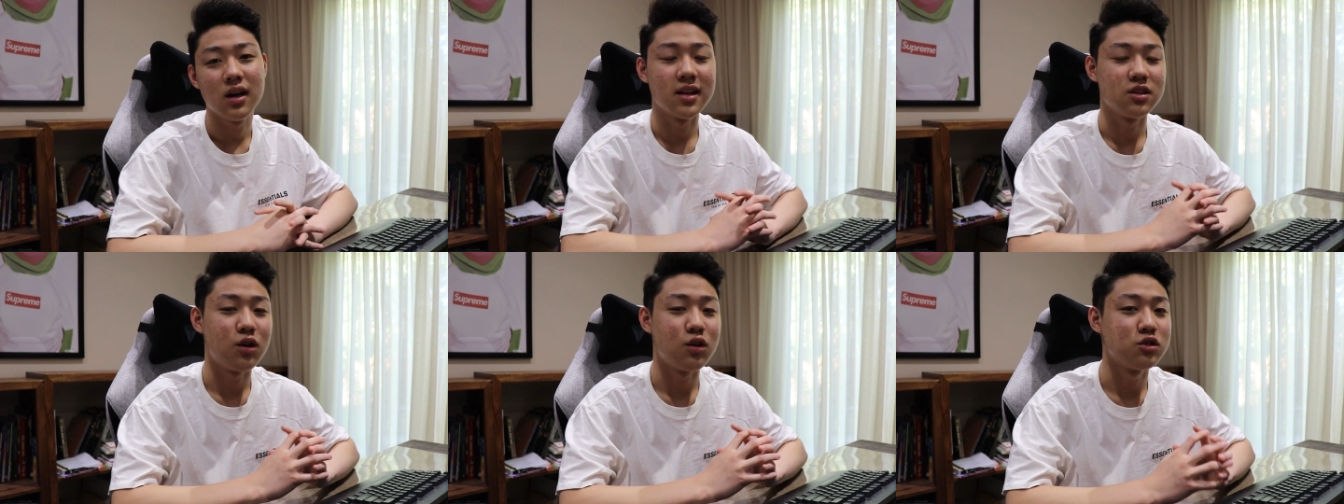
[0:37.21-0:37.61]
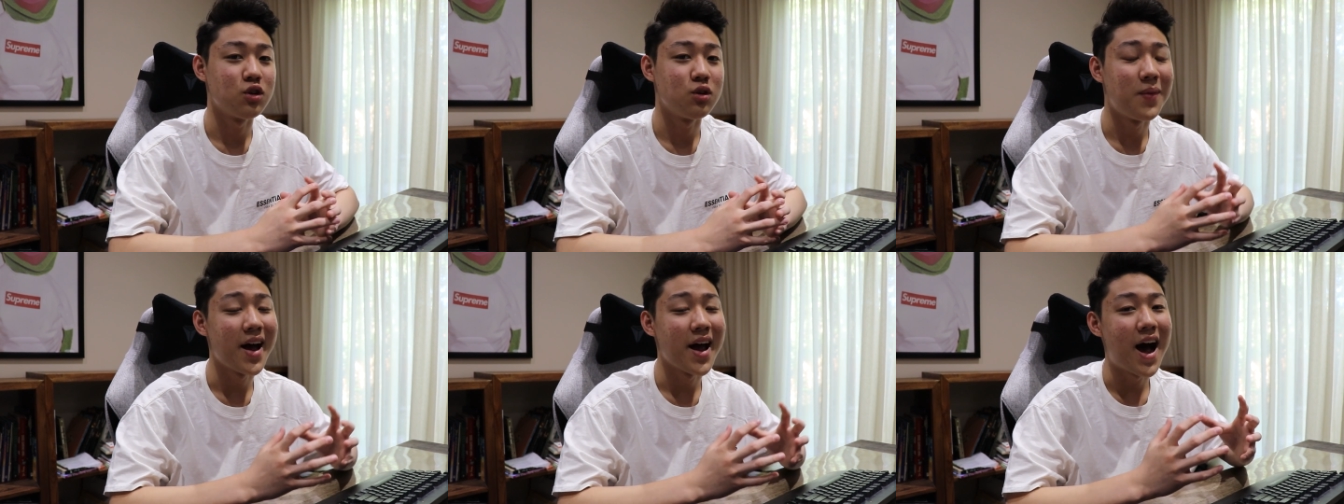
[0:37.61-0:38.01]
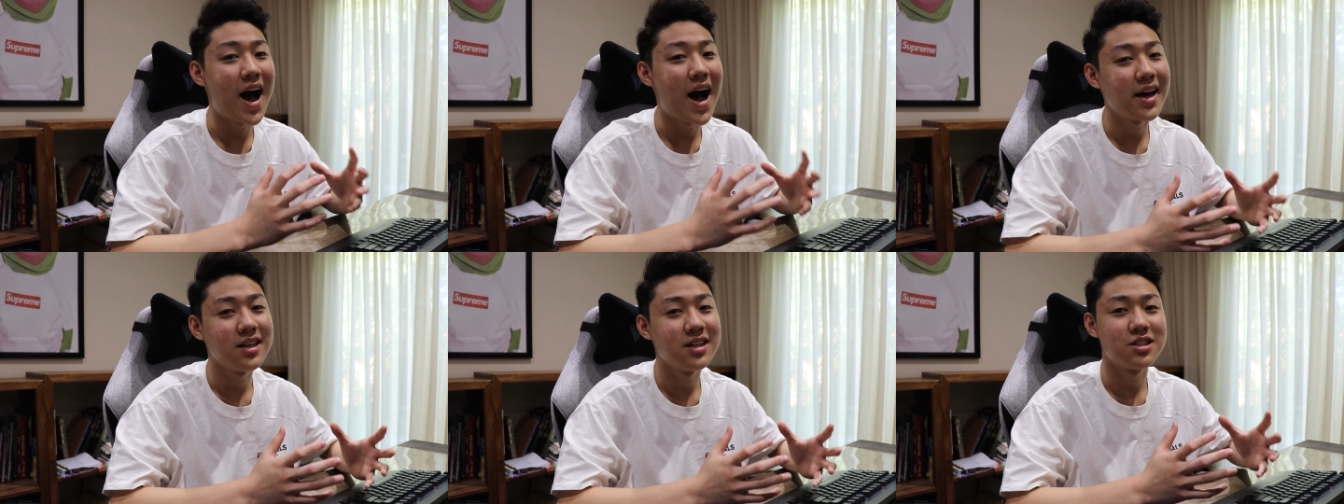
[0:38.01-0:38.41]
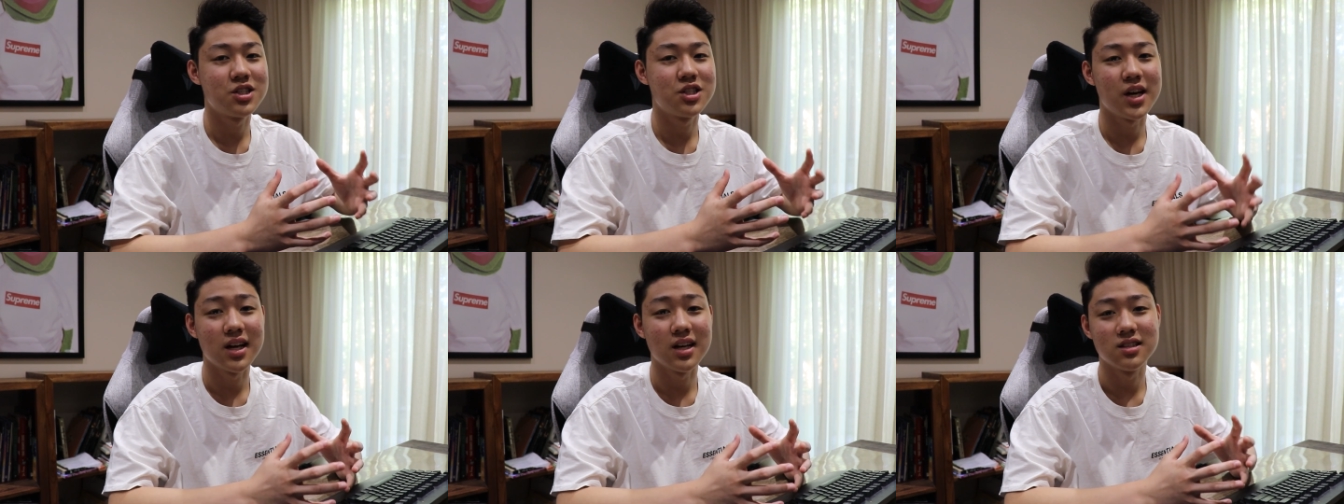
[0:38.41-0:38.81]
It's also my highest
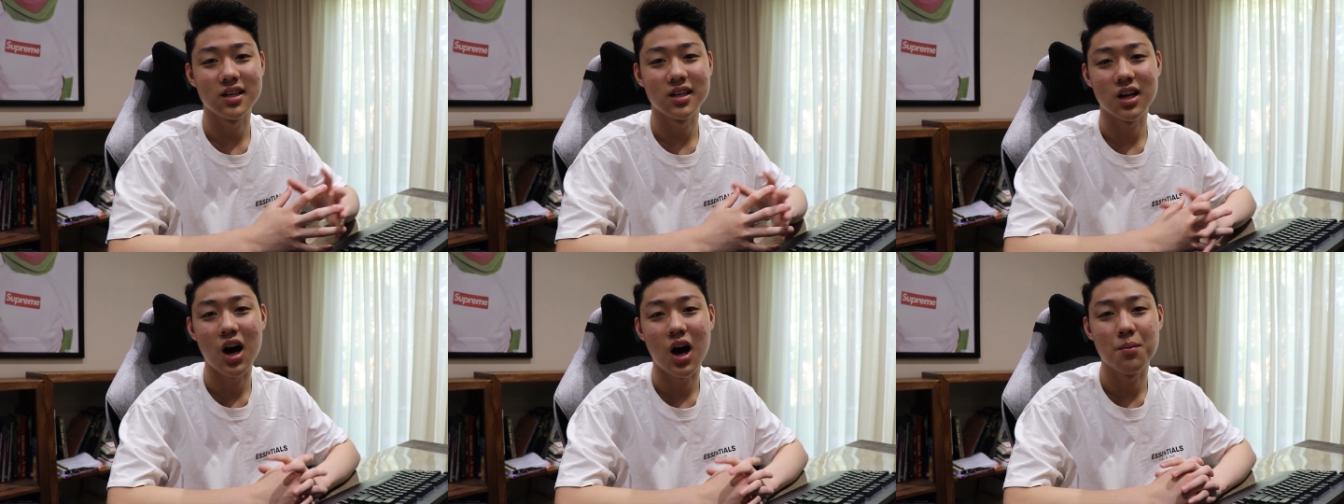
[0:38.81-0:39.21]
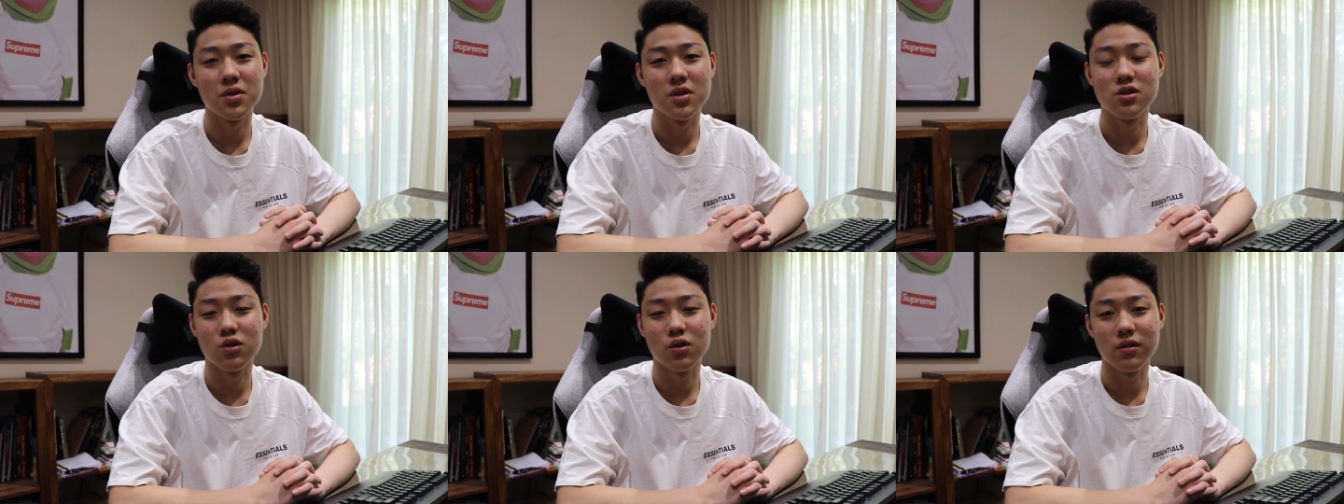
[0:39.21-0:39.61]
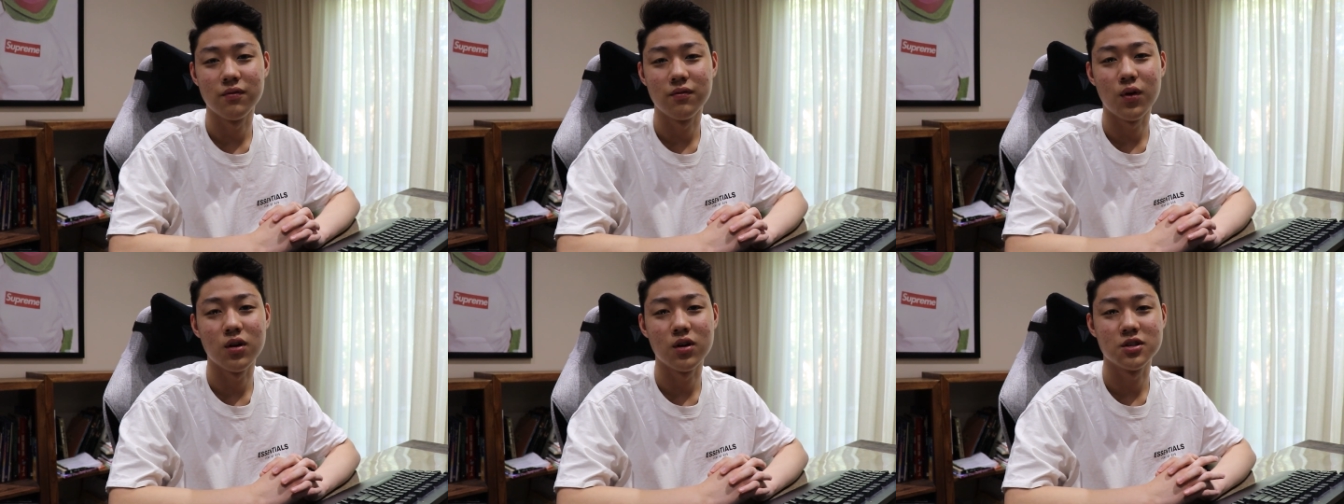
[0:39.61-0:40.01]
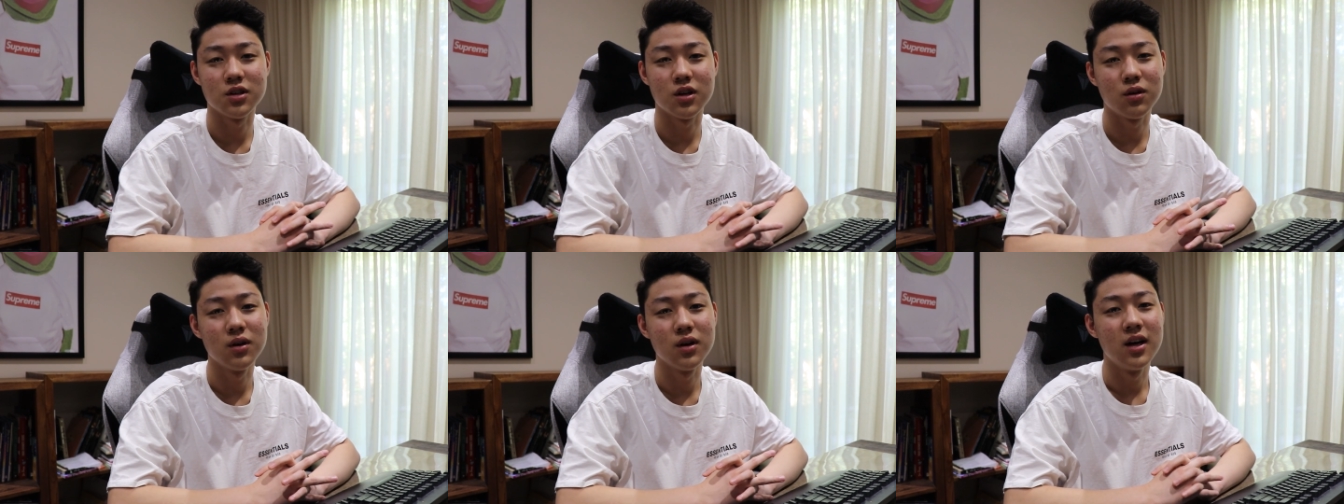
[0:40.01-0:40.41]
chance in copying the Jordan 4,
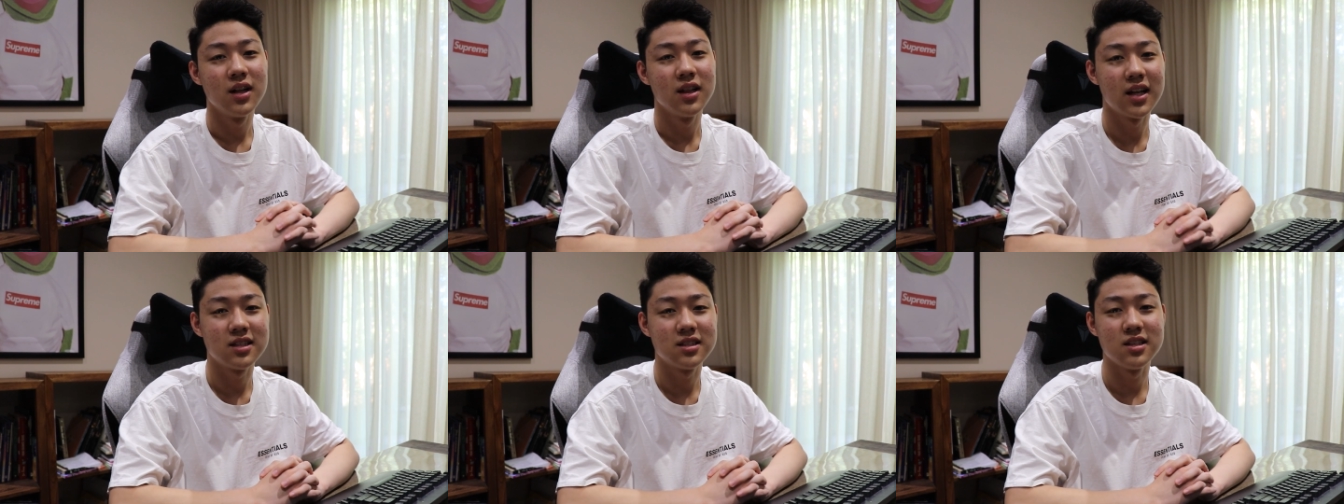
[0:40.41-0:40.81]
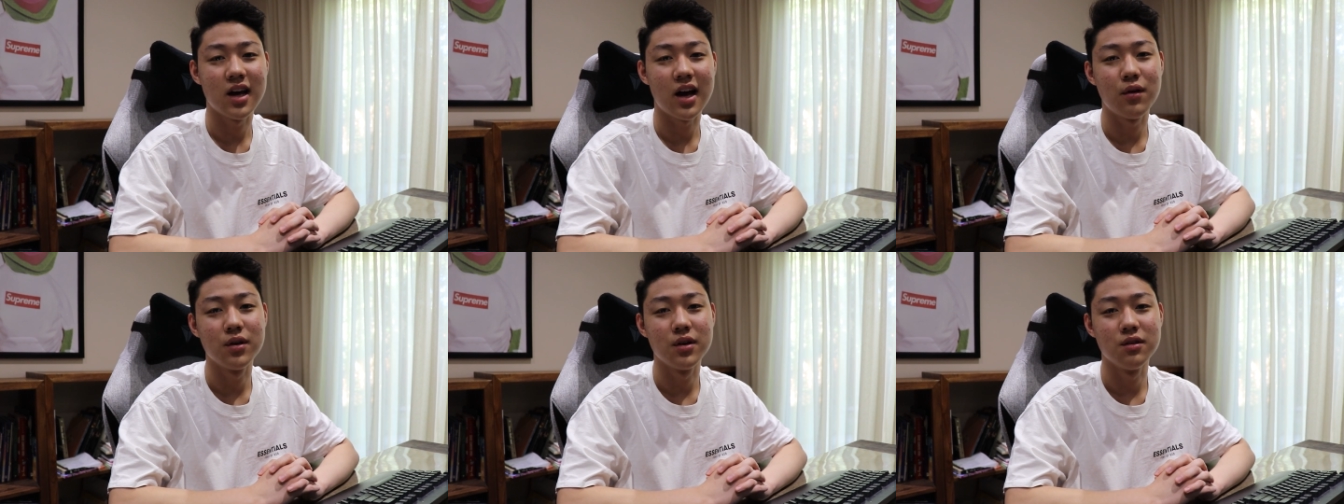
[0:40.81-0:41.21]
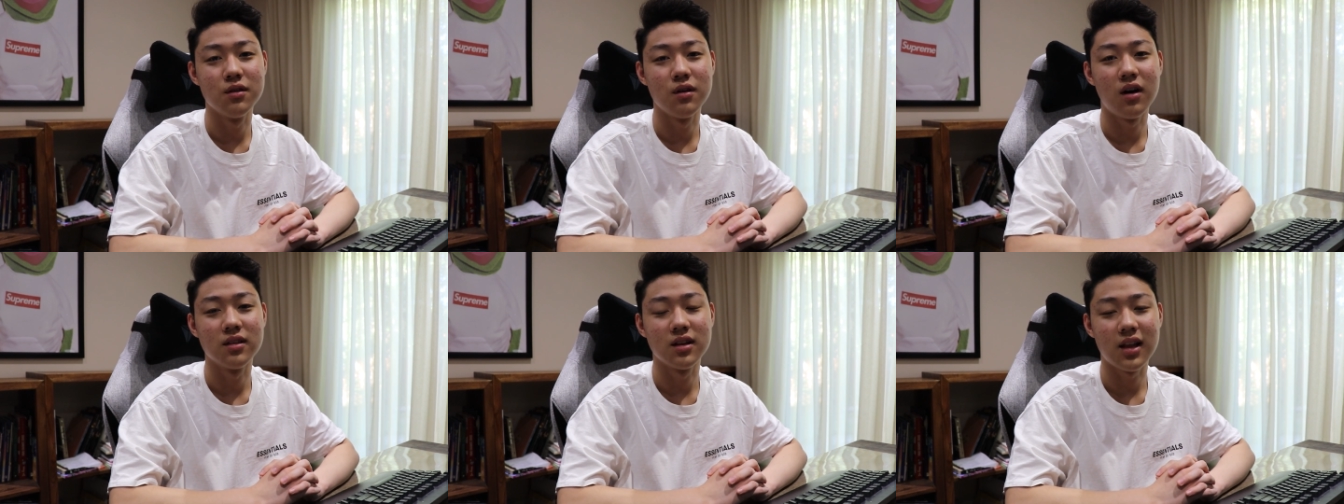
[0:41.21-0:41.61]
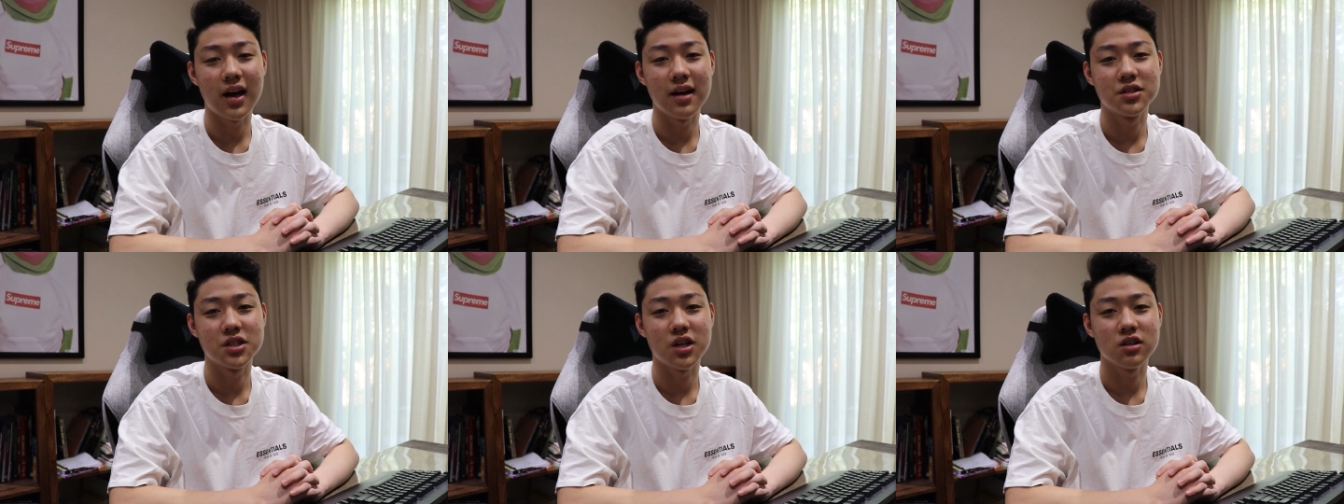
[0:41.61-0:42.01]
so let's see how we do on the
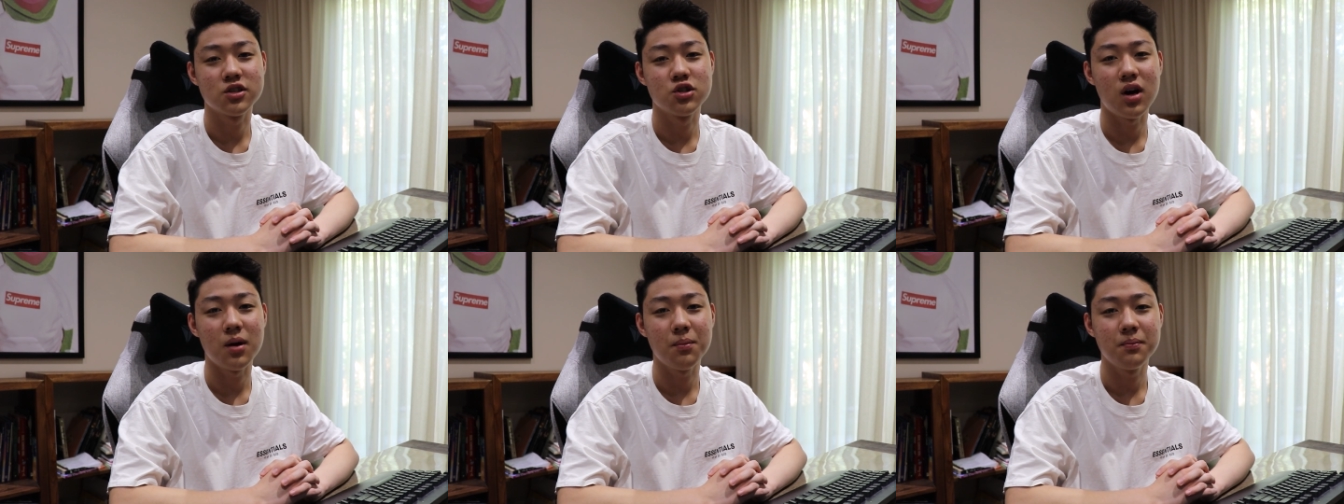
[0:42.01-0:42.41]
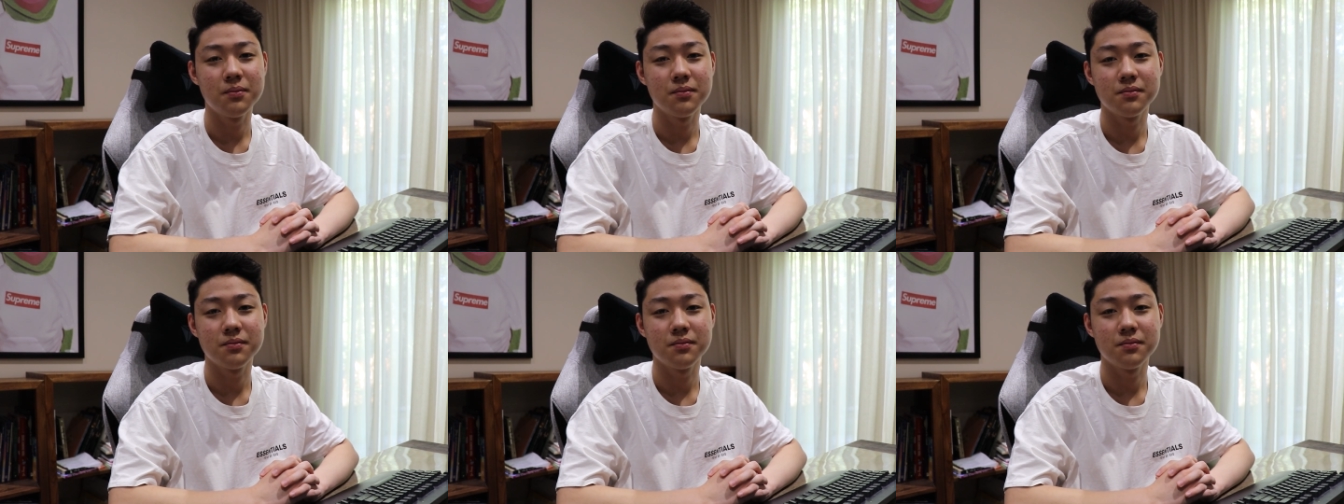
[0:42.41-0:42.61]
livestock drop.